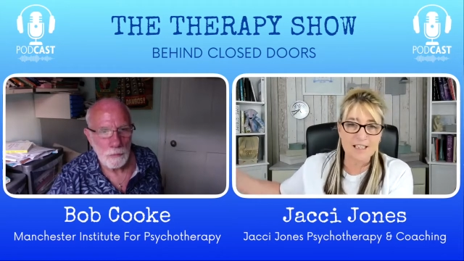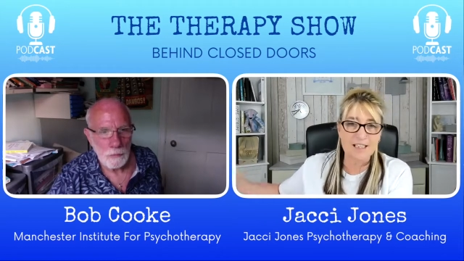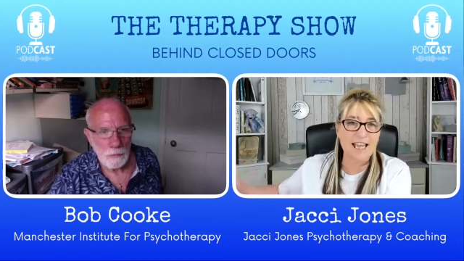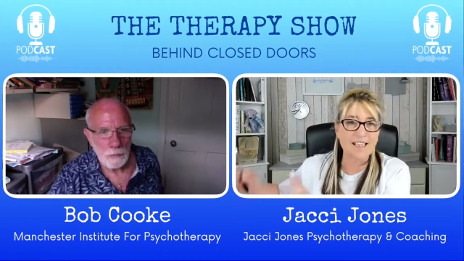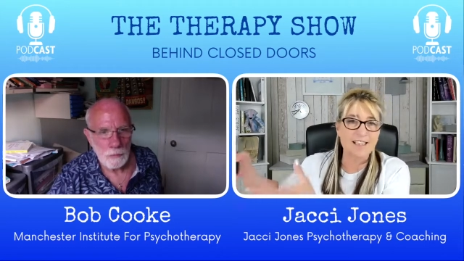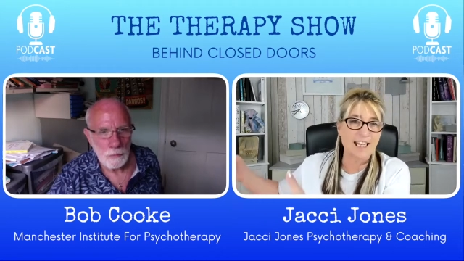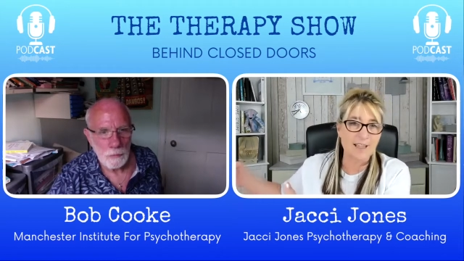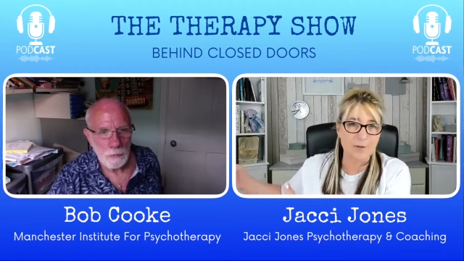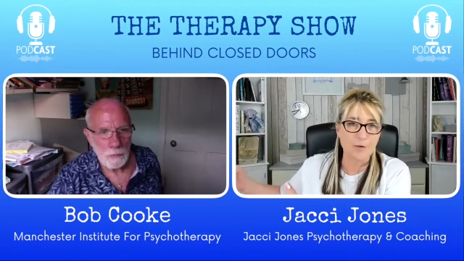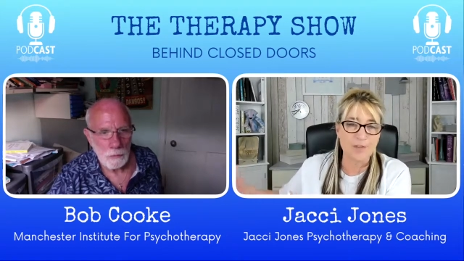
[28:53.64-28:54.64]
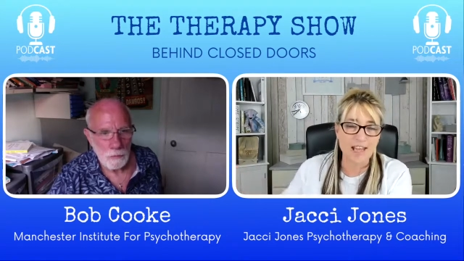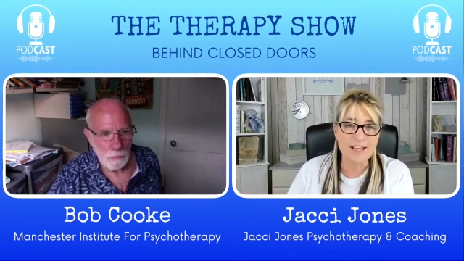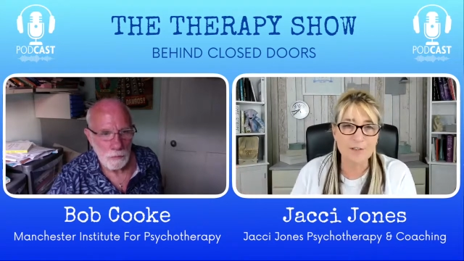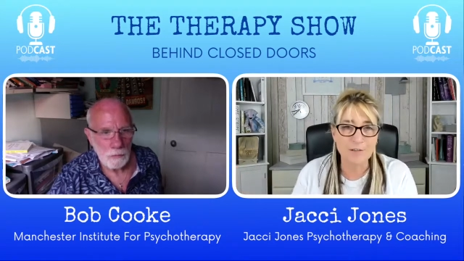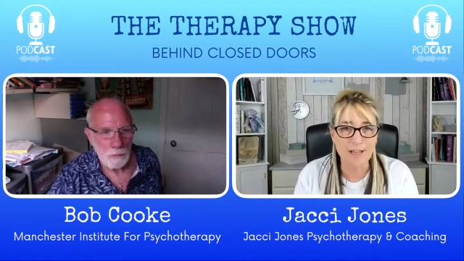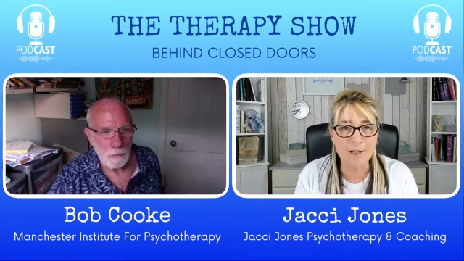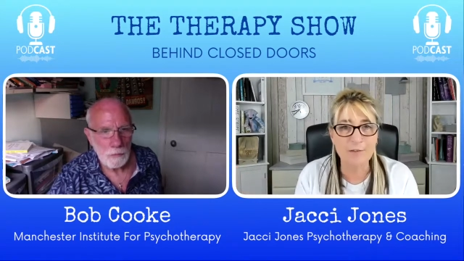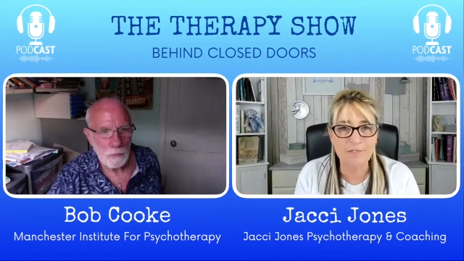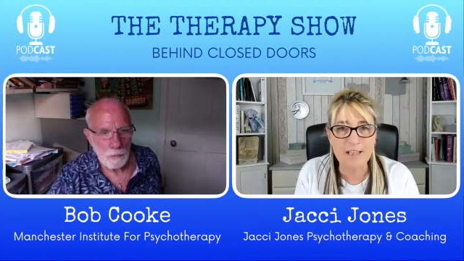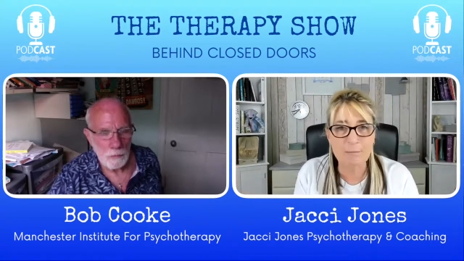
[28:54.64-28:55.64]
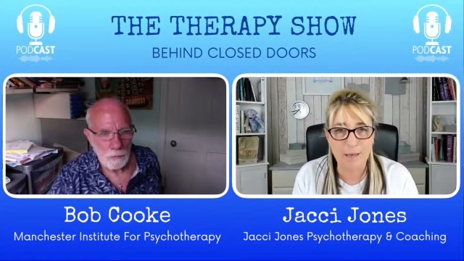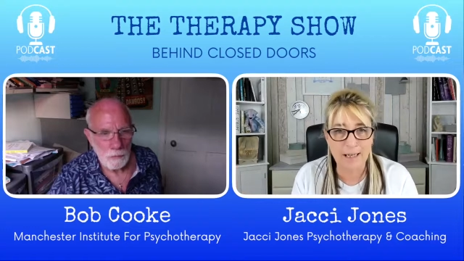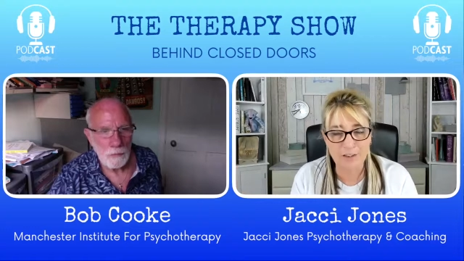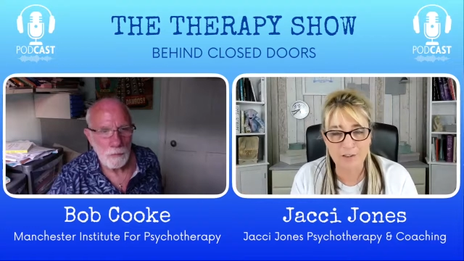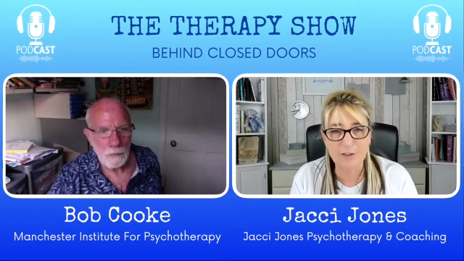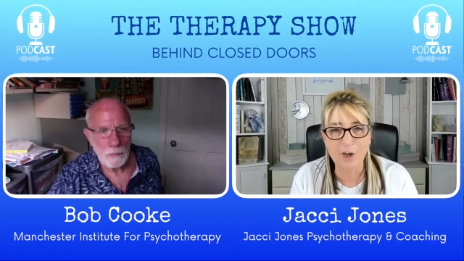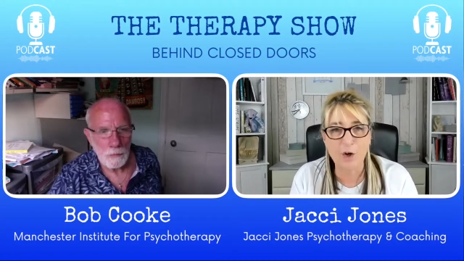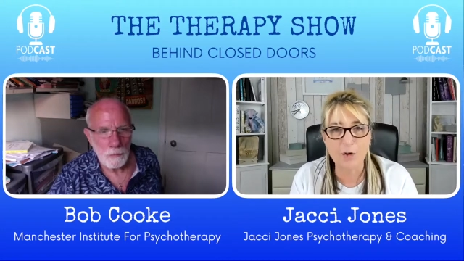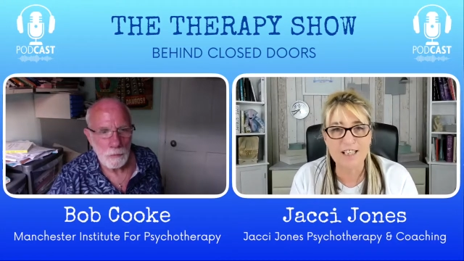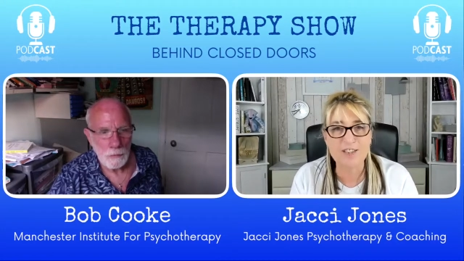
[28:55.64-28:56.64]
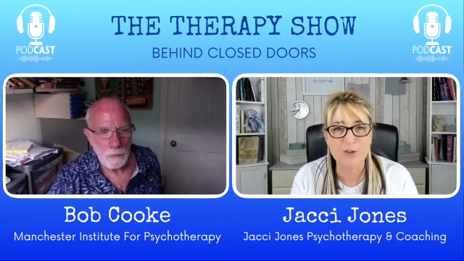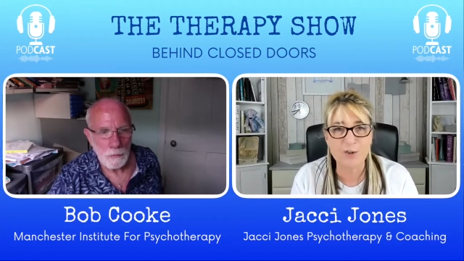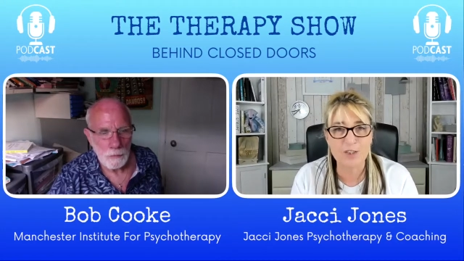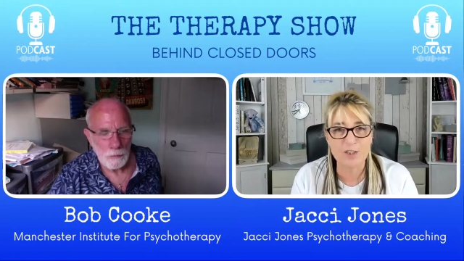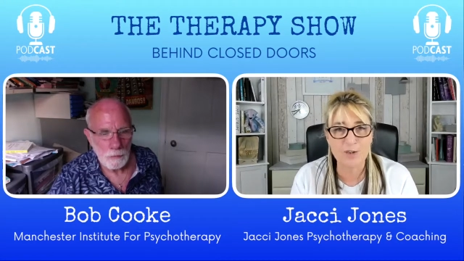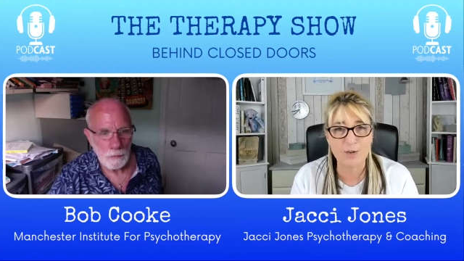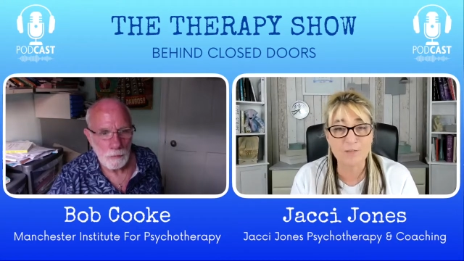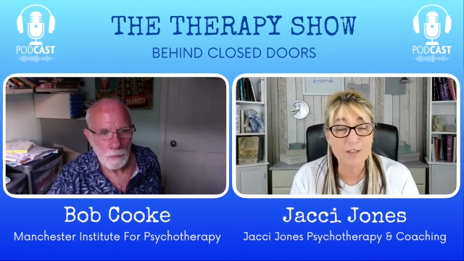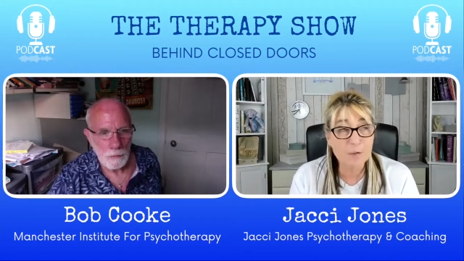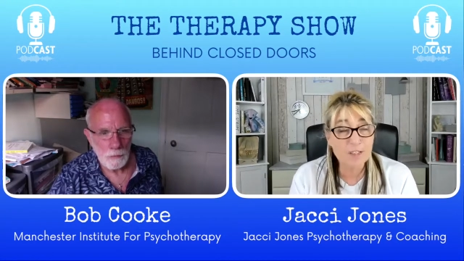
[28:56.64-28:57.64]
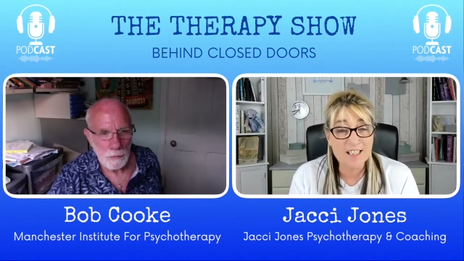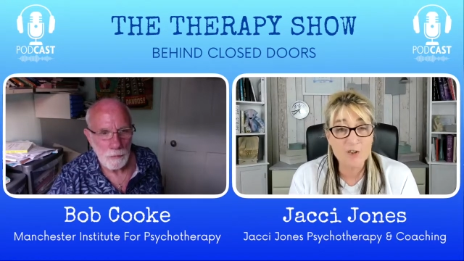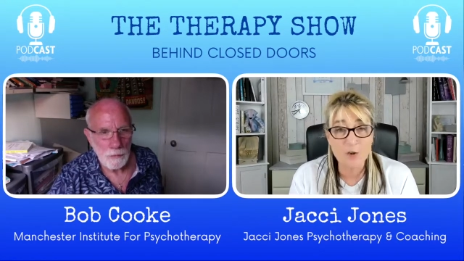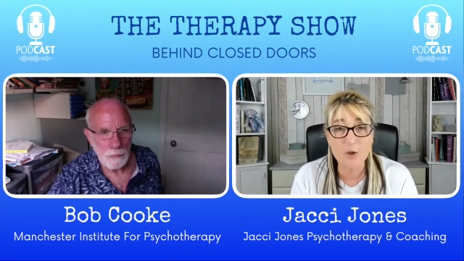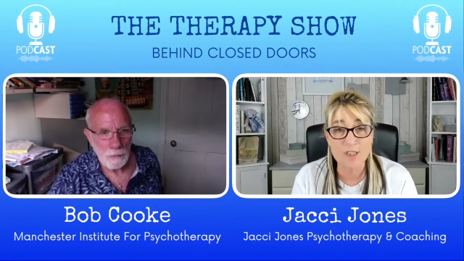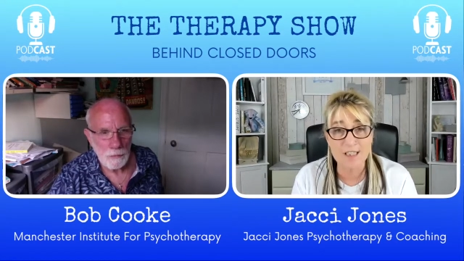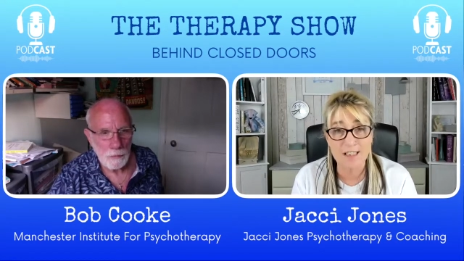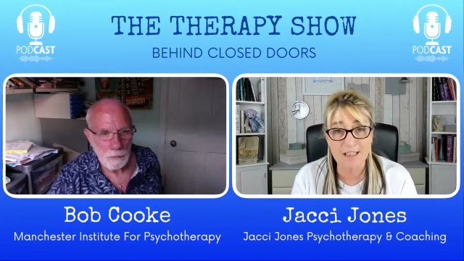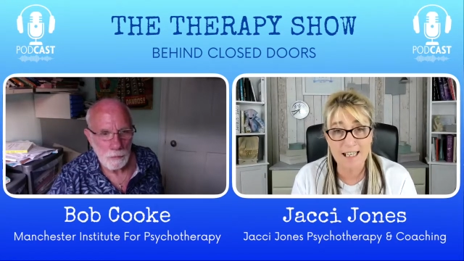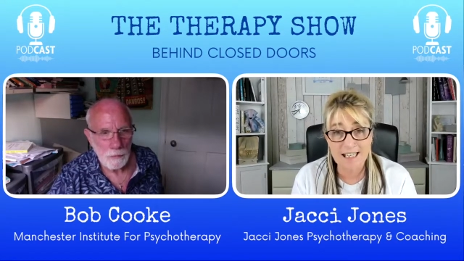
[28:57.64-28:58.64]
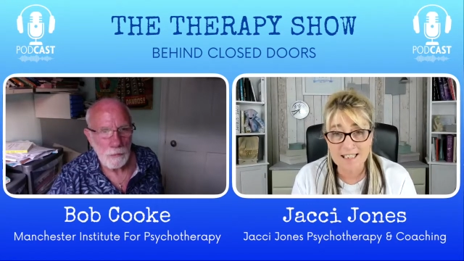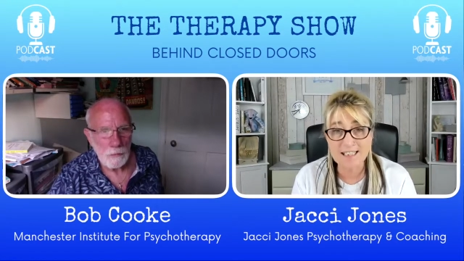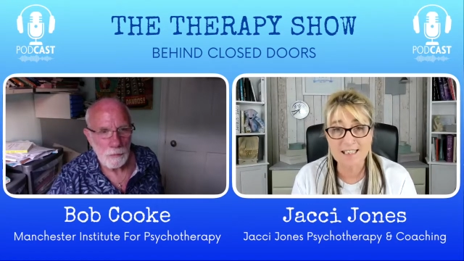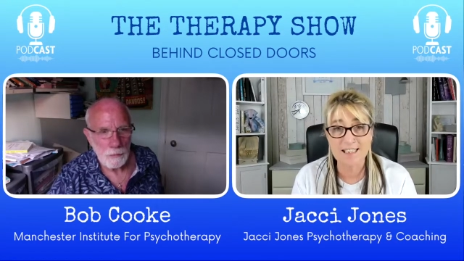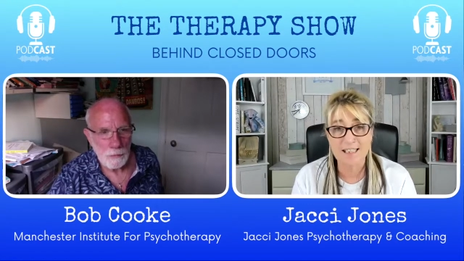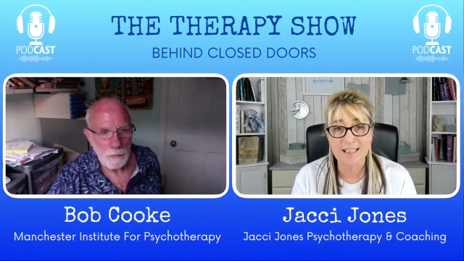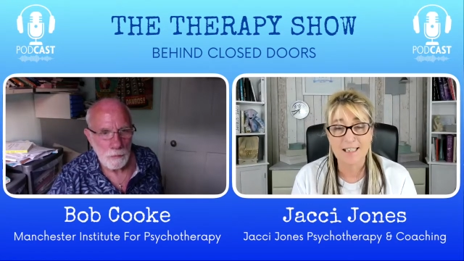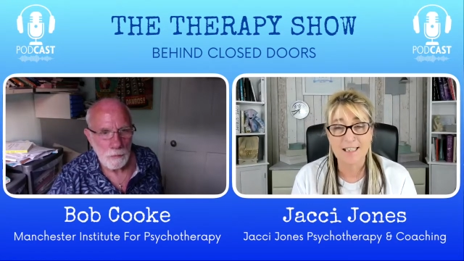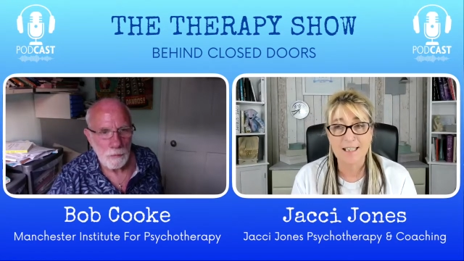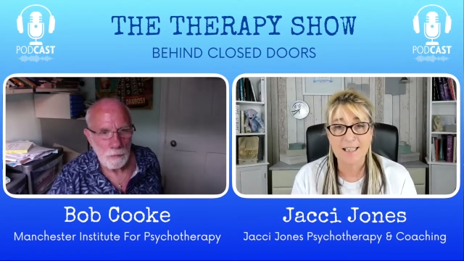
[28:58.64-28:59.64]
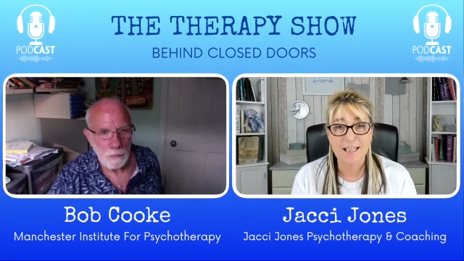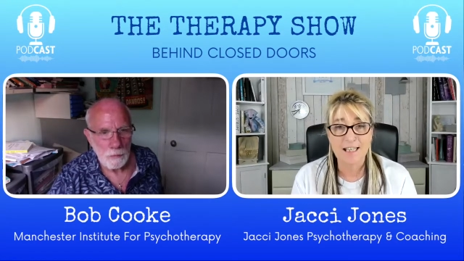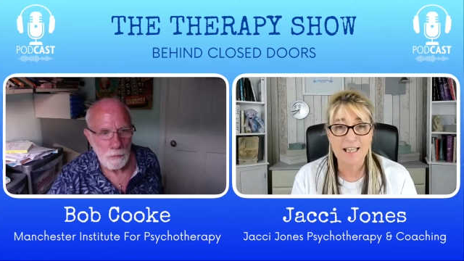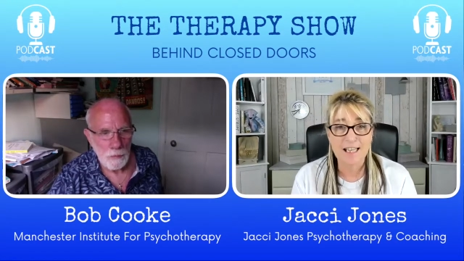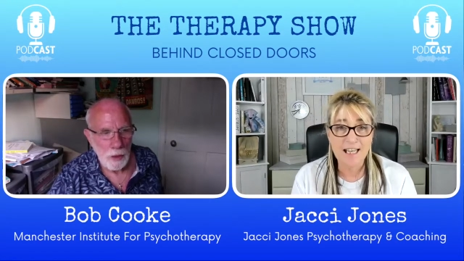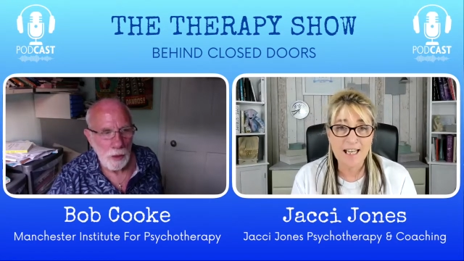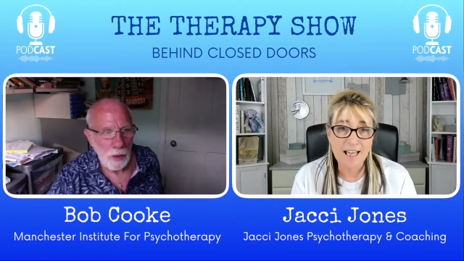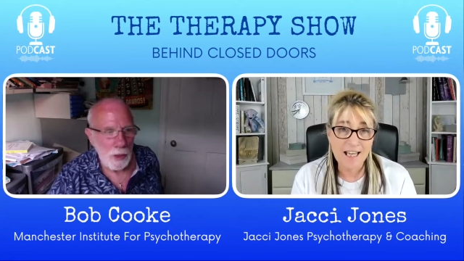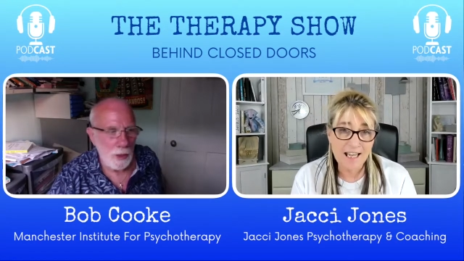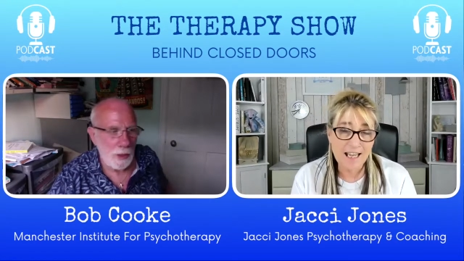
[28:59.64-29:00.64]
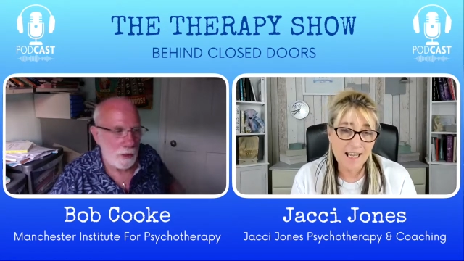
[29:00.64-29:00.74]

Speaker 1: get together at the end of it and feedback and all that sort of stuff it was exhausting it's
Speaker 2: it is